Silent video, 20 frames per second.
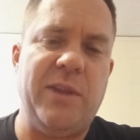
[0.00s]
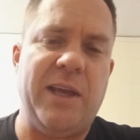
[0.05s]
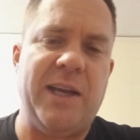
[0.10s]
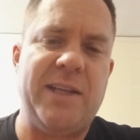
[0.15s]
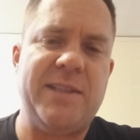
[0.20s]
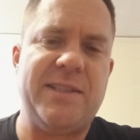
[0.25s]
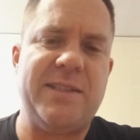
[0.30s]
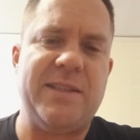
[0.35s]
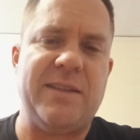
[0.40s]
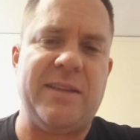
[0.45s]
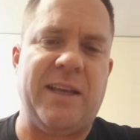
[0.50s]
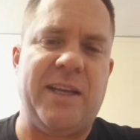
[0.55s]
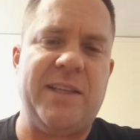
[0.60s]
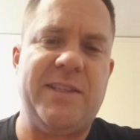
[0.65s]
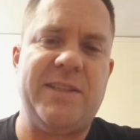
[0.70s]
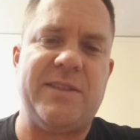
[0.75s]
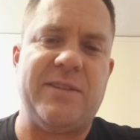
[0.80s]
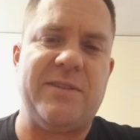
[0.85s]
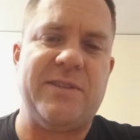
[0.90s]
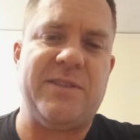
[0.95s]
that's
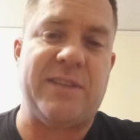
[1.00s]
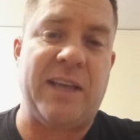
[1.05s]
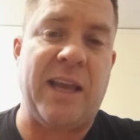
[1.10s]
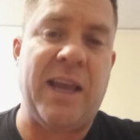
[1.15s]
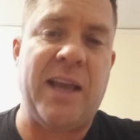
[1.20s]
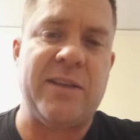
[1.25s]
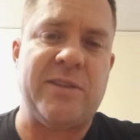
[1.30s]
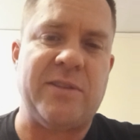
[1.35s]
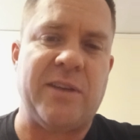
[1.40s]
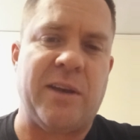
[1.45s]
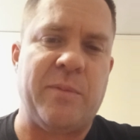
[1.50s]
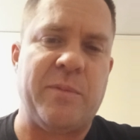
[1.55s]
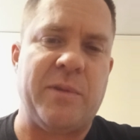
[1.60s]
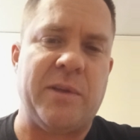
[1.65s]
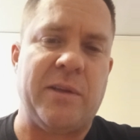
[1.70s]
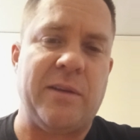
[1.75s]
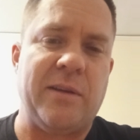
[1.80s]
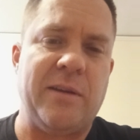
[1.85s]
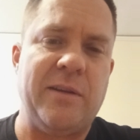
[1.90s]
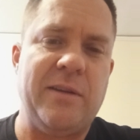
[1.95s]
that's saying
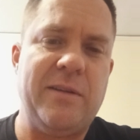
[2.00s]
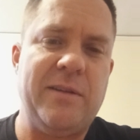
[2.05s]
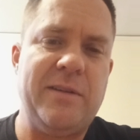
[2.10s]
something.